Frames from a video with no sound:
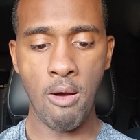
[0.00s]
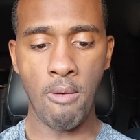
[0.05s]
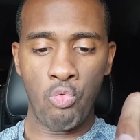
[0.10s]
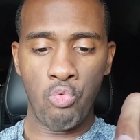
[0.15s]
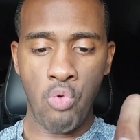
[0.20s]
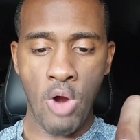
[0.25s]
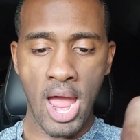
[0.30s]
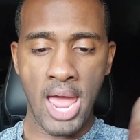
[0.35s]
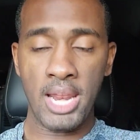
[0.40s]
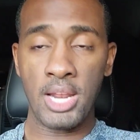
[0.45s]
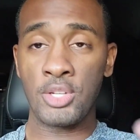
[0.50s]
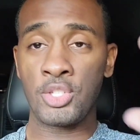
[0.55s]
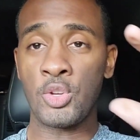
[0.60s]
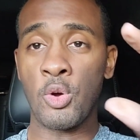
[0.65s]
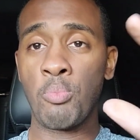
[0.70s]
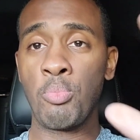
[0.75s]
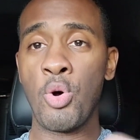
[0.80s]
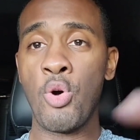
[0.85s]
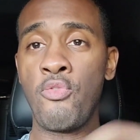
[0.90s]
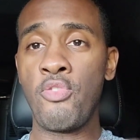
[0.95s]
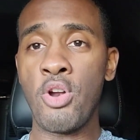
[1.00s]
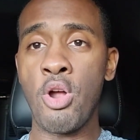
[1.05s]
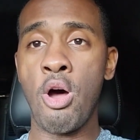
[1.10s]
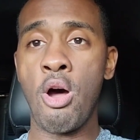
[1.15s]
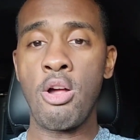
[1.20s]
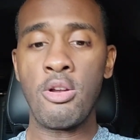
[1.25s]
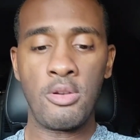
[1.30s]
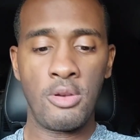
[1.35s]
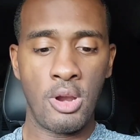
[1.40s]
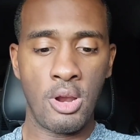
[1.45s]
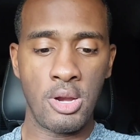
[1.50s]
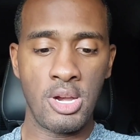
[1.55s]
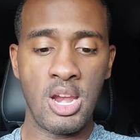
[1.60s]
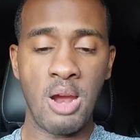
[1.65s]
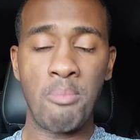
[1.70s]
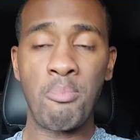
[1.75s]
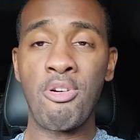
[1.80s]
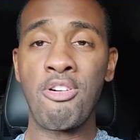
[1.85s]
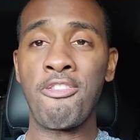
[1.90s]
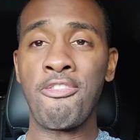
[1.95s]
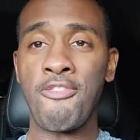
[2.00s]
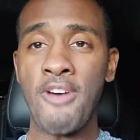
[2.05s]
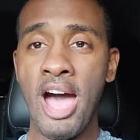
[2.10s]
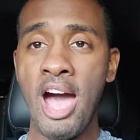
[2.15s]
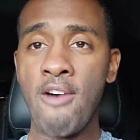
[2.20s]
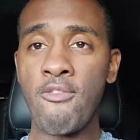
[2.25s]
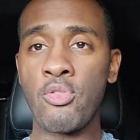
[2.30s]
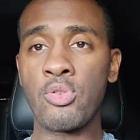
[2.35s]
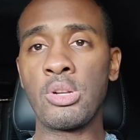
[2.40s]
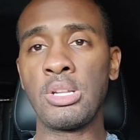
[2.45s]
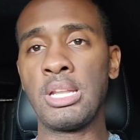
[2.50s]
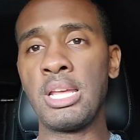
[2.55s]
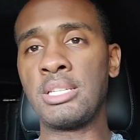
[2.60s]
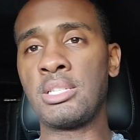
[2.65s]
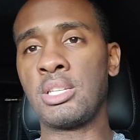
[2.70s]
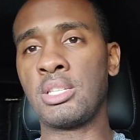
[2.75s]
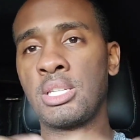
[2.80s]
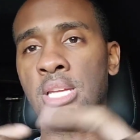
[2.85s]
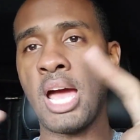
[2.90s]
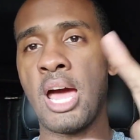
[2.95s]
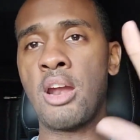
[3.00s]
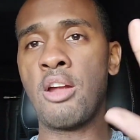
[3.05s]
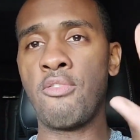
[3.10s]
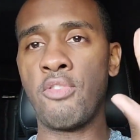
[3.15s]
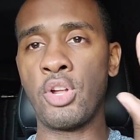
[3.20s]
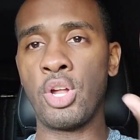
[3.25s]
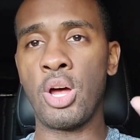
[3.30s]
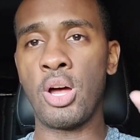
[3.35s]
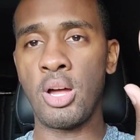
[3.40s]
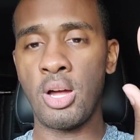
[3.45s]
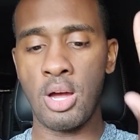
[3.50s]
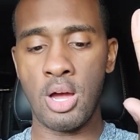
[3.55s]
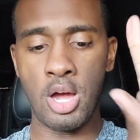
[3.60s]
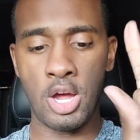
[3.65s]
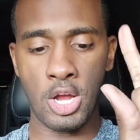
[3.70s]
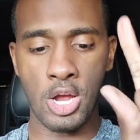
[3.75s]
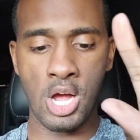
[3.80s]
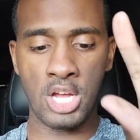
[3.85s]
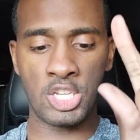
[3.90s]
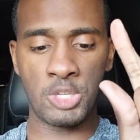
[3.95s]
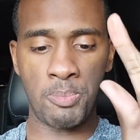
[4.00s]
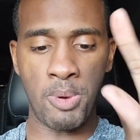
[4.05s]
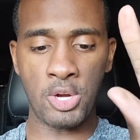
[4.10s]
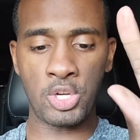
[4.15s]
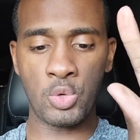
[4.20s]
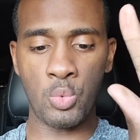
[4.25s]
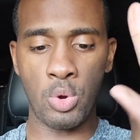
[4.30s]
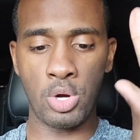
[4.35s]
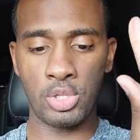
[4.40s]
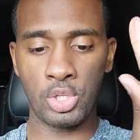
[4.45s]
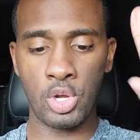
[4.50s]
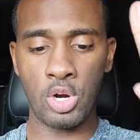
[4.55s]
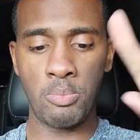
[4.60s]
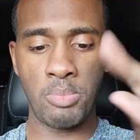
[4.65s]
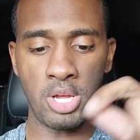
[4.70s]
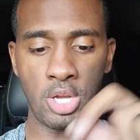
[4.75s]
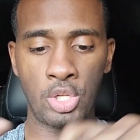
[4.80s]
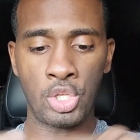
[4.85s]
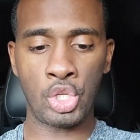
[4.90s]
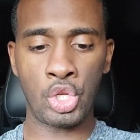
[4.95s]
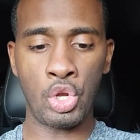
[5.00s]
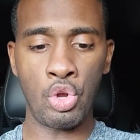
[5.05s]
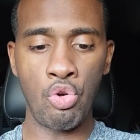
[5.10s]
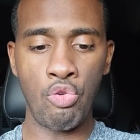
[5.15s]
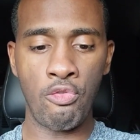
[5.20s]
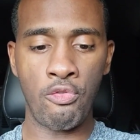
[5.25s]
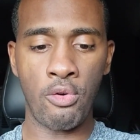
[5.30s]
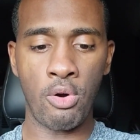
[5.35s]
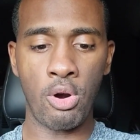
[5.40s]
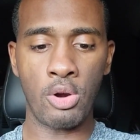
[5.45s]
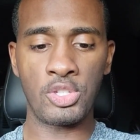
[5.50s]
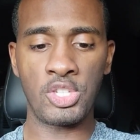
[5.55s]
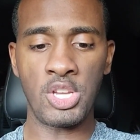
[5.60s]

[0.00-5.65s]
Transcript: Righty, so moving on, number 5 on the list is kind of a special one. It's going to be a twofer,